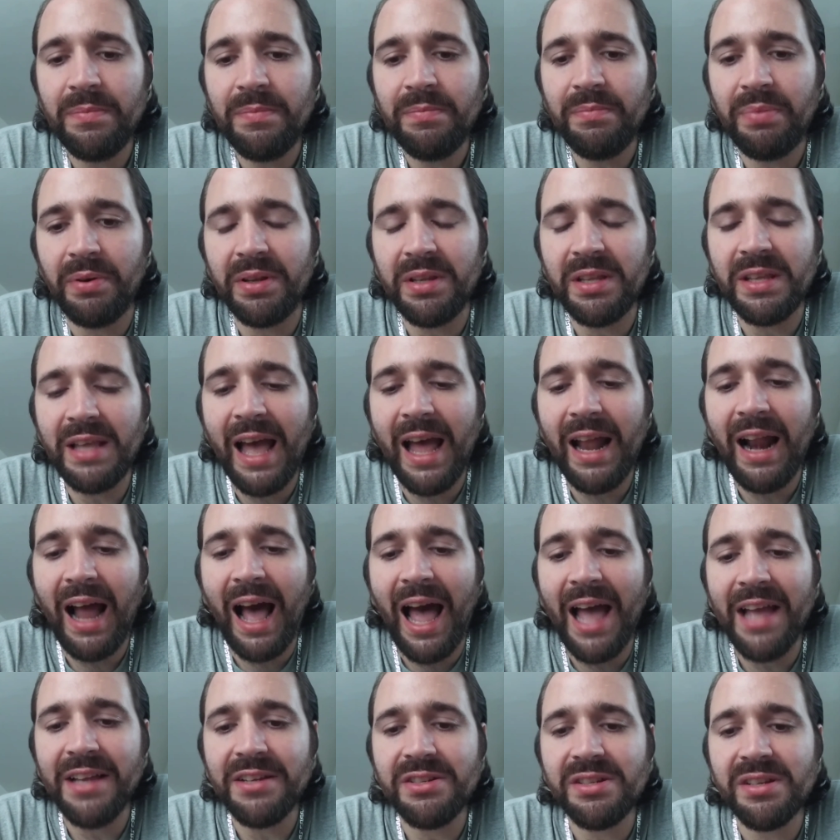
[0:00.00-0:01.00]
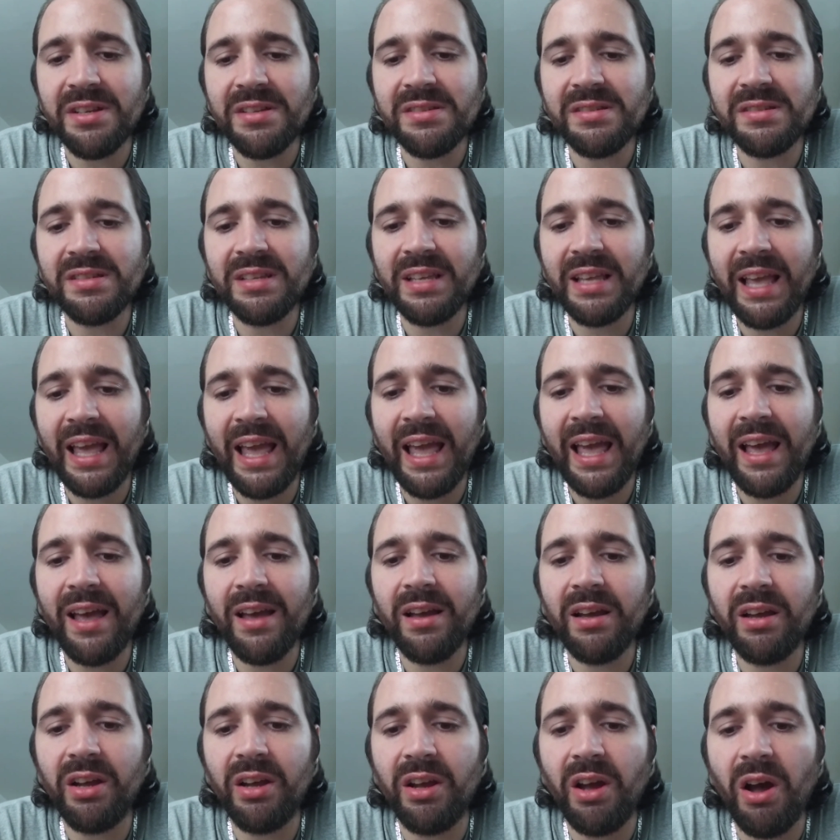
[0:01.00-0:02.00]
but yet I just
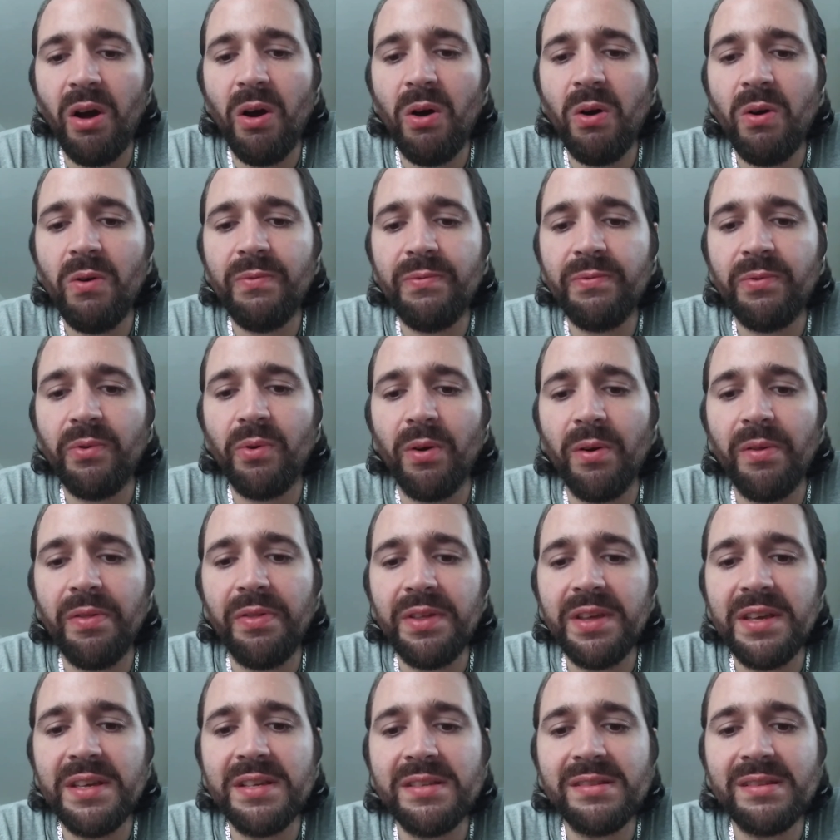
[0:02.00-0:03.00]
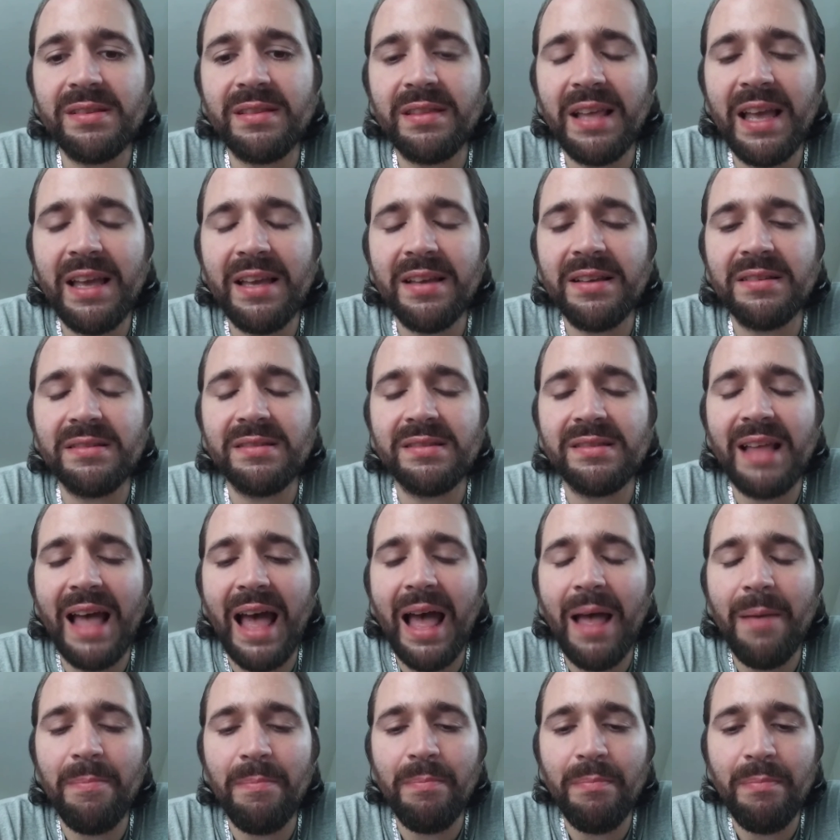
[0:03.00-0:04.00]
can't go for these things
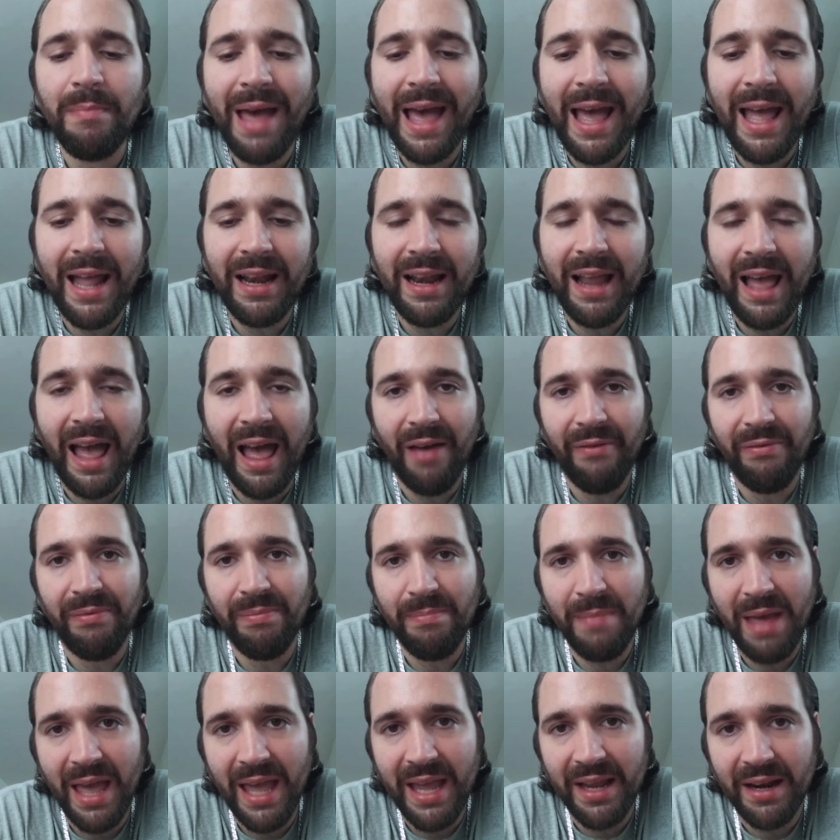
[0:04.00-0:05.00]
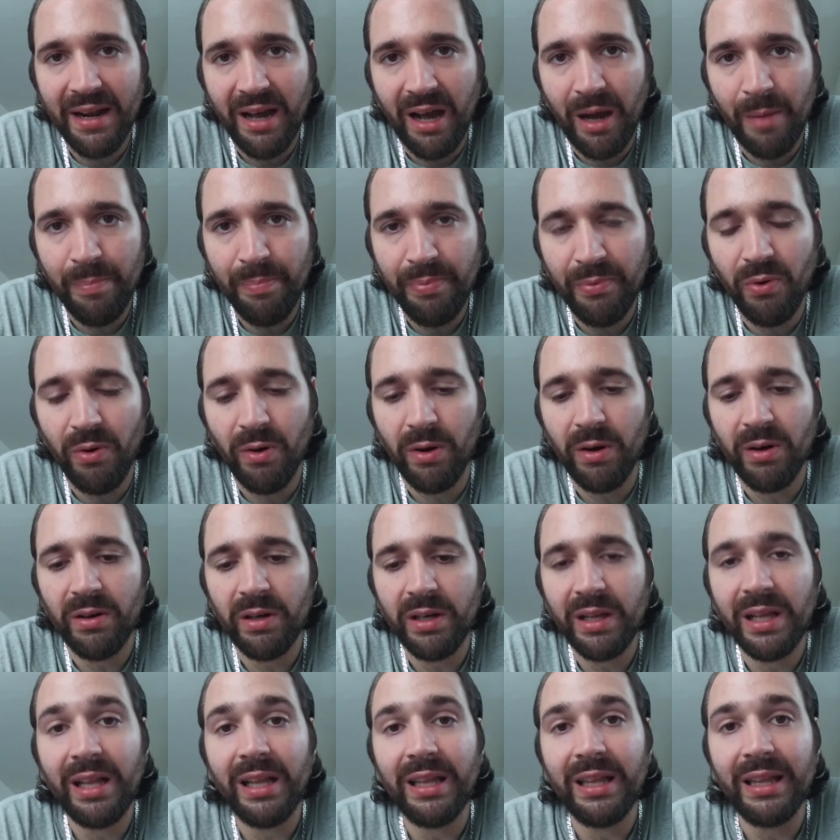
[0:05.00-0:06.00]
that men have made up
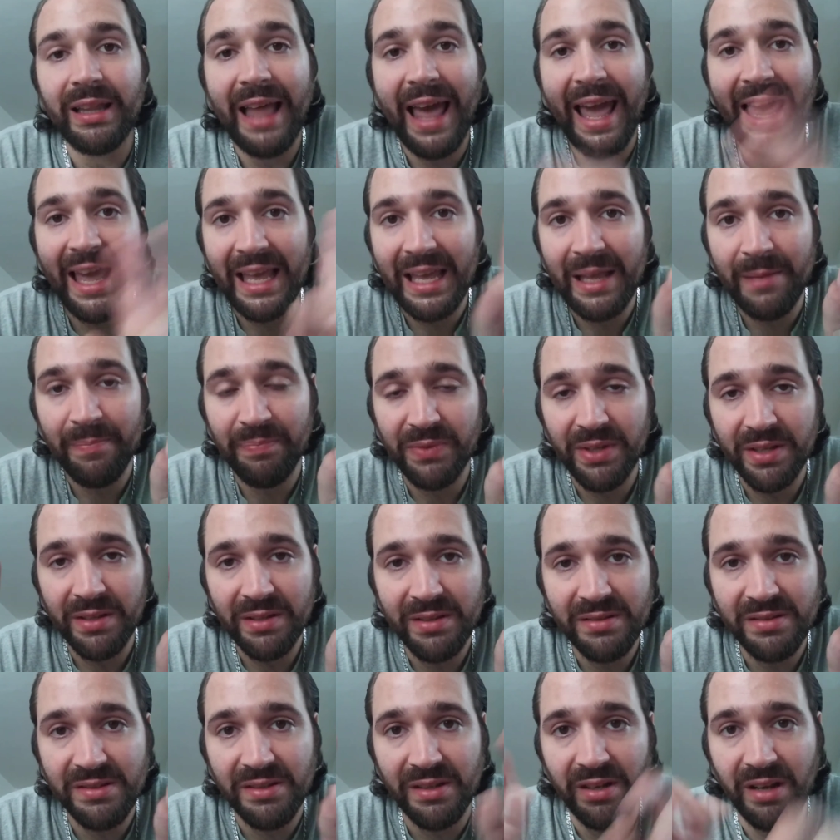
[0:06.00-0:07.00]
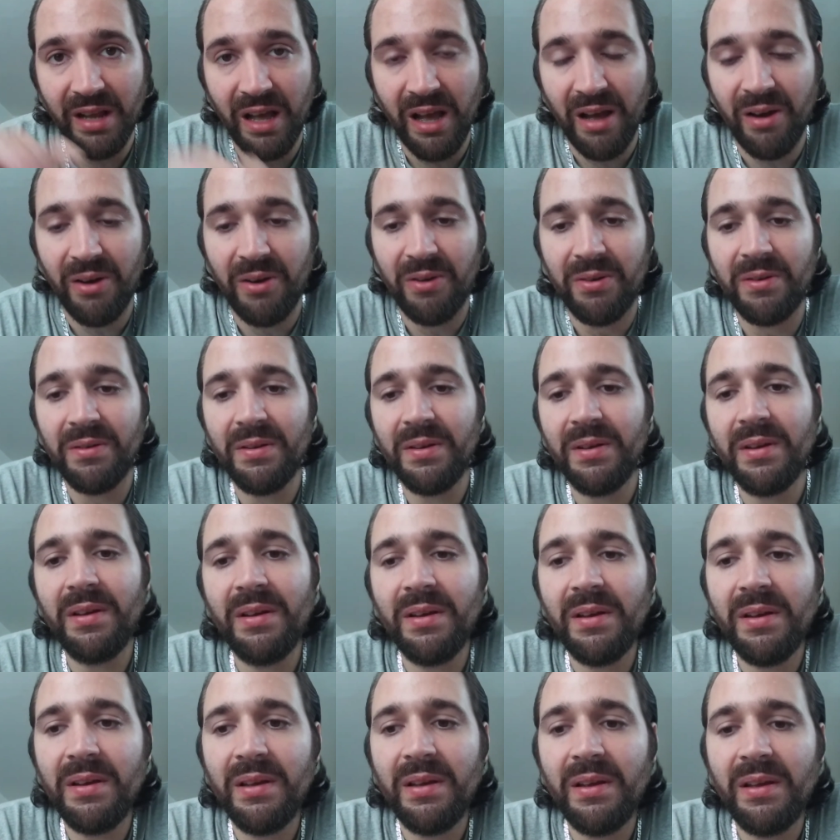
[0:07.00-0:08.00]
or claimed to know.
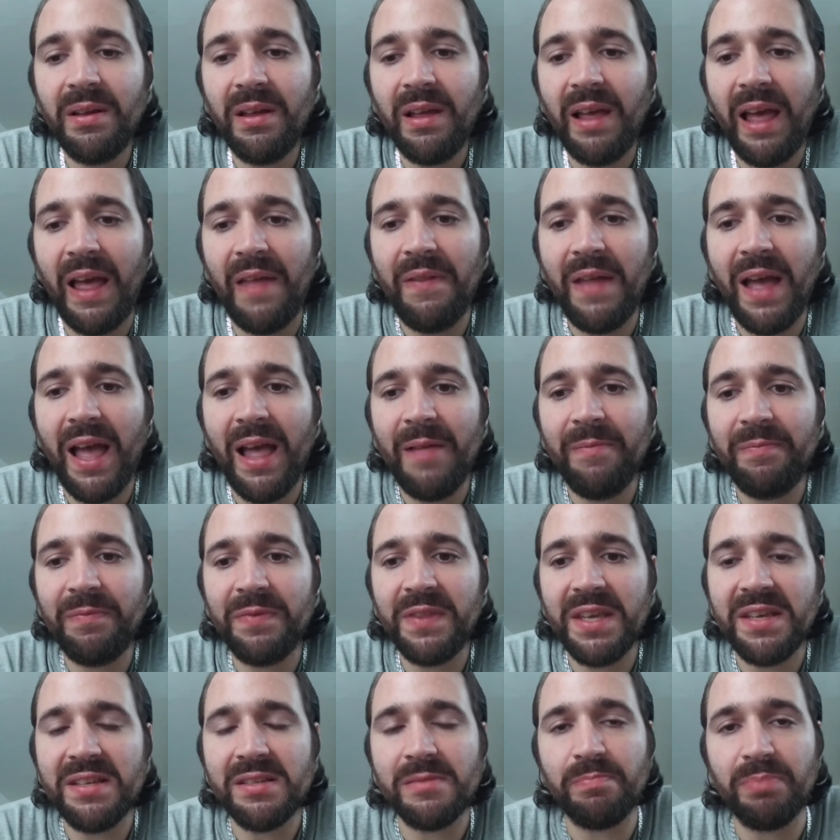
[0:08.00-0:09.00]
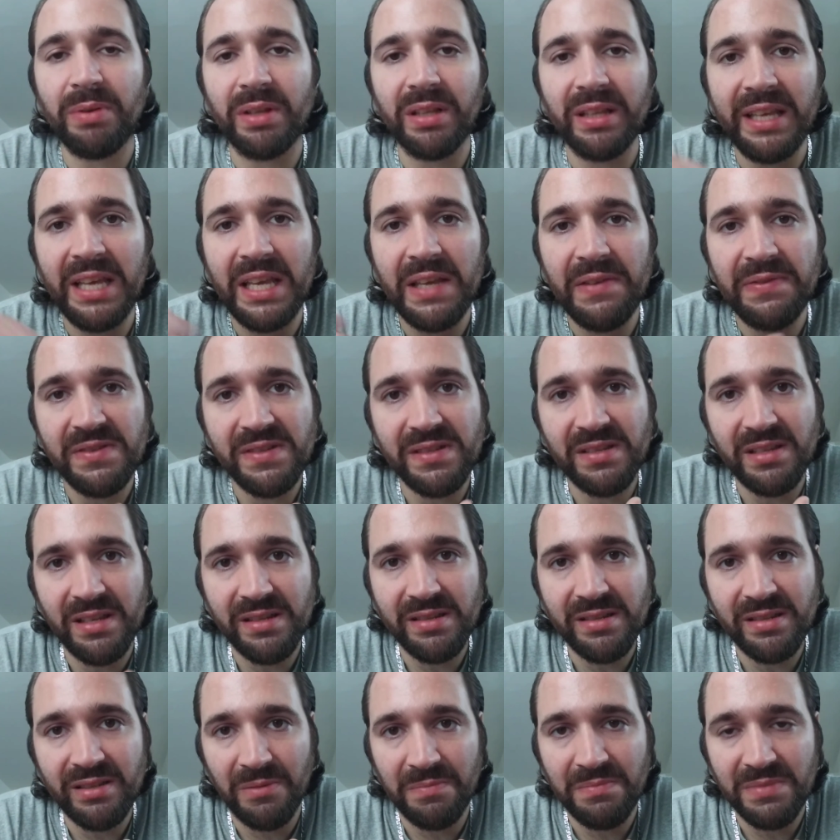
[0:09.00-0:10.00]
And then these belief
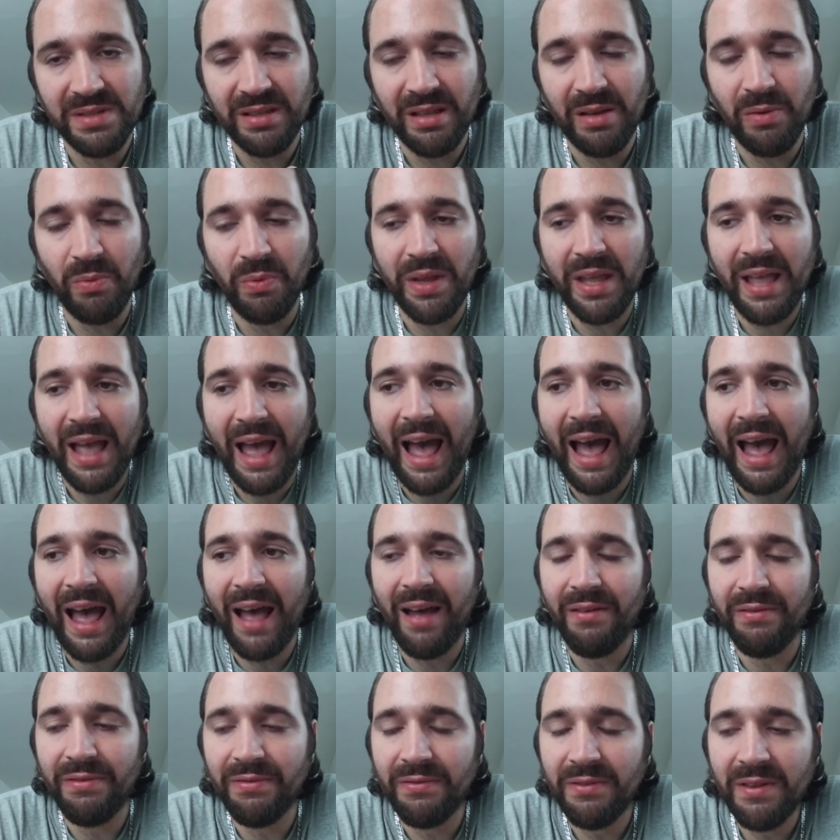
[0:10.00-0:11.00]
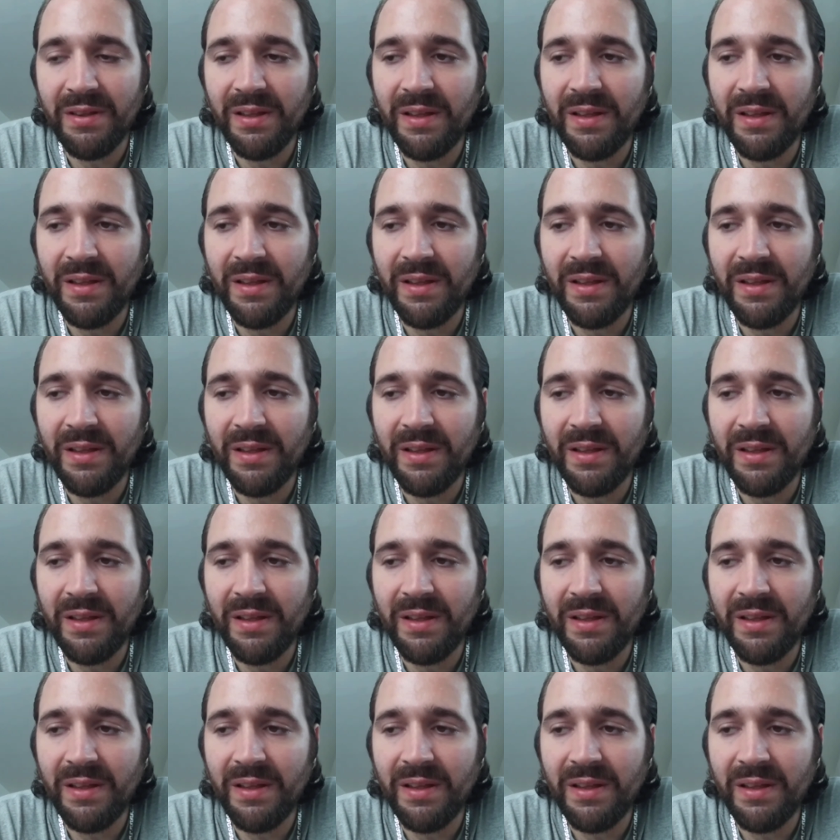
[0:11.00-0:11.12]
systems that we have.